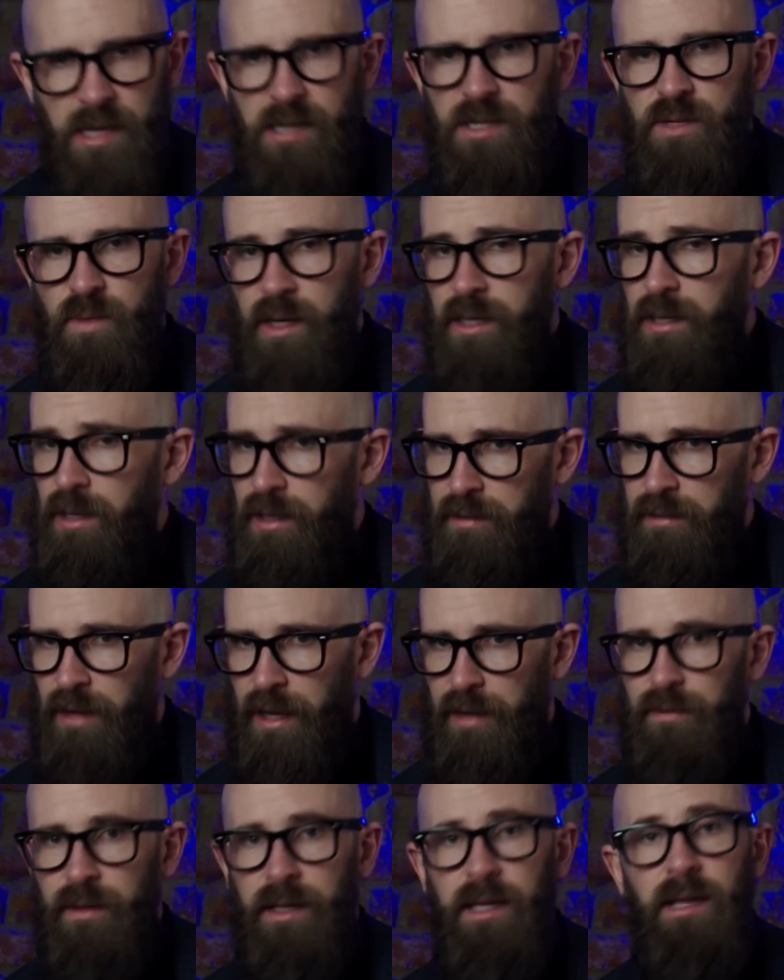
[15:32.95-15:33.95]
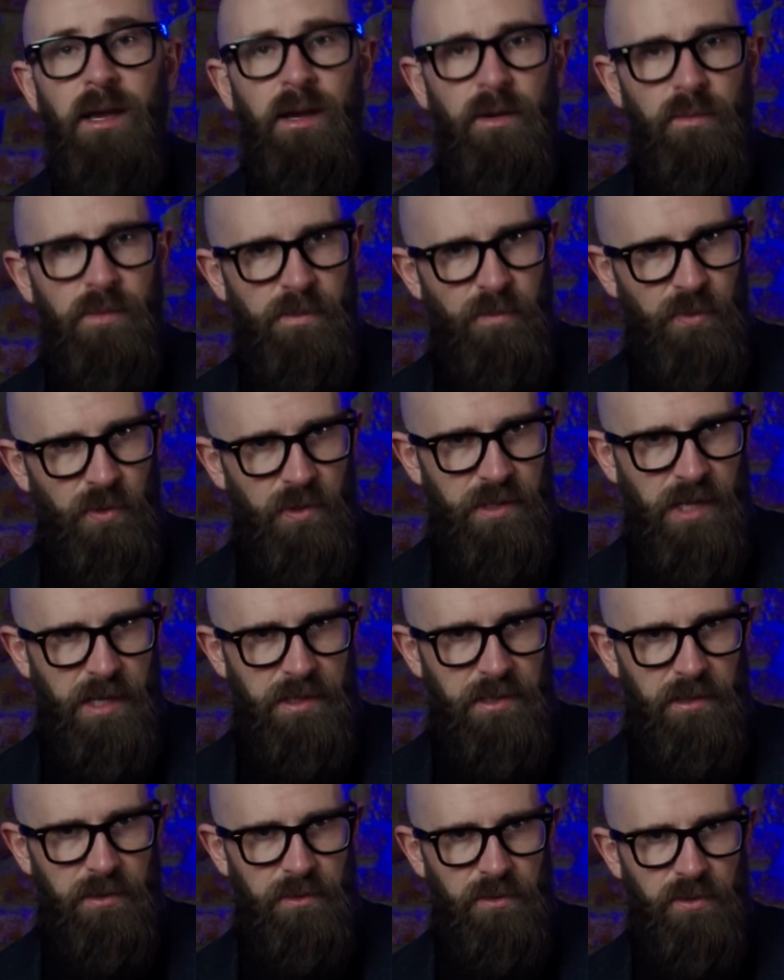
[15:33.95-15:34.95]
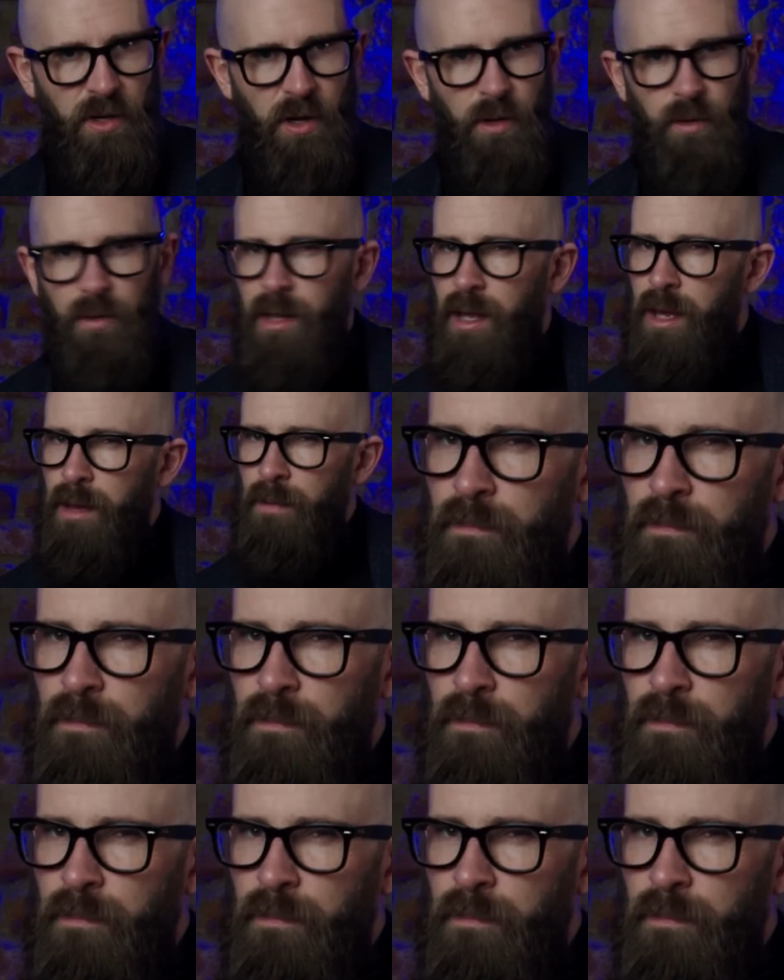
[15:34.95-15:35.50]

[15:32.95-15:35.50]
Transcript: Each one, thankfully, was brought under control.